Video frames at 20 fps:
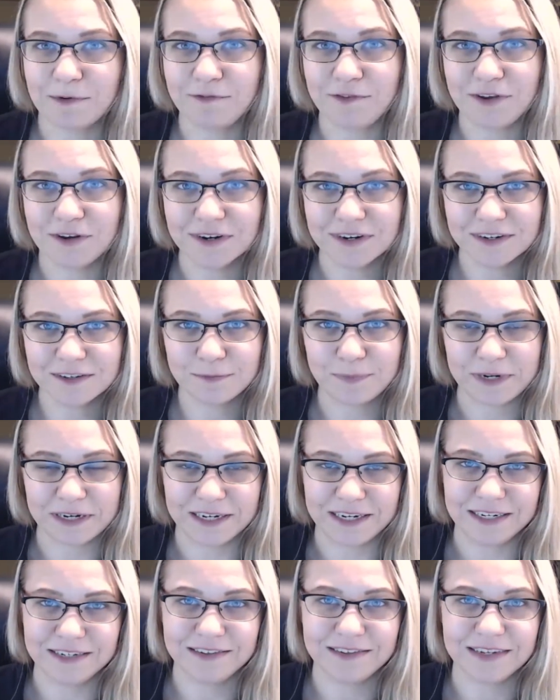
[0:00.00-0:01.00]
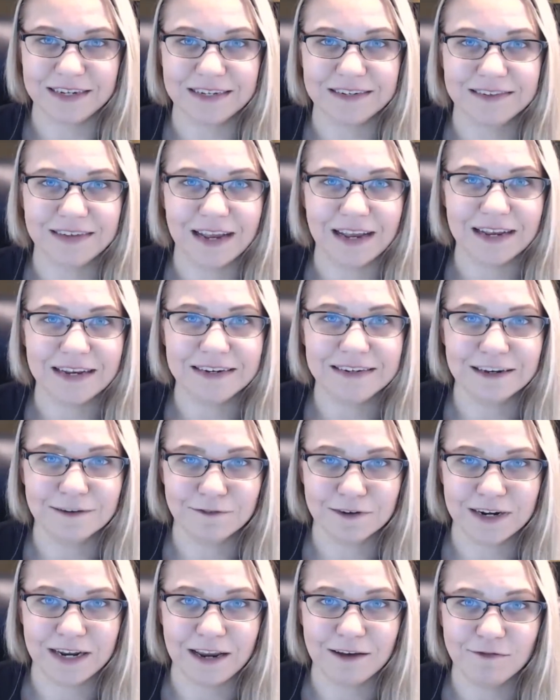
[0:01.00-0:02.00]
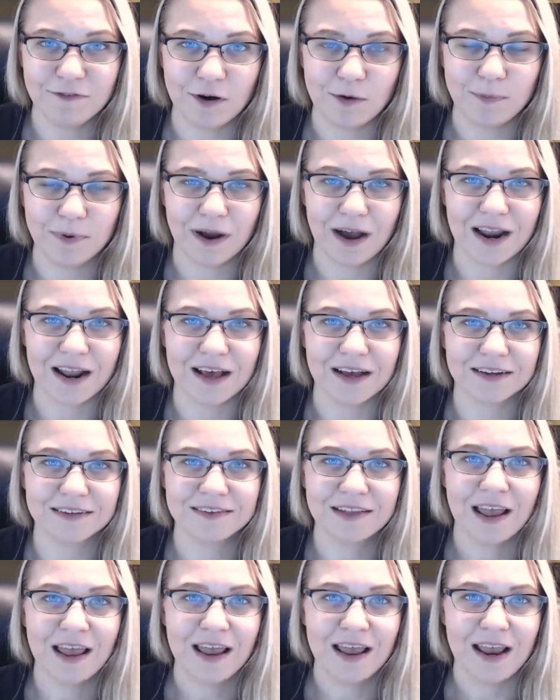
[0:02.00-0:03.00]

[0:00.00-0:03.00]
of your experiences in different info products